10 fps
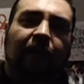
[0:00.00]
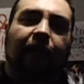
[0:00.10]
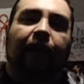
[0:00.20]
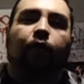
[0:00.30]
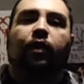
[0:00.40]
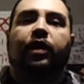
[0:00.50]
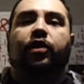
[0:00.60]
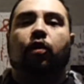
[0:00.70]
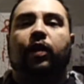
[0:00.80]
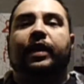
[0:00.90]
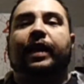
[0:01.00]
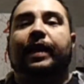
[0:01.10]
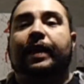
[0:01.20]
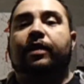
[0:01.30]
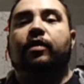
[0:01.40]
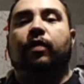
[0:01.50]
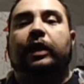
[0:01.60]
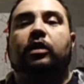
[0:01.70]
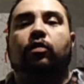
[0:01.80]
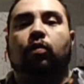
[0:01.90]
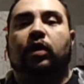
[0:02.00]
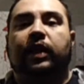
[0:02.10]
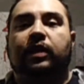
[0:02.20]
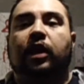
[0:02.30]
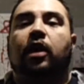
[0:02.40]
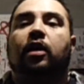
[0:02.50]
and really showing that it is directed toward kids.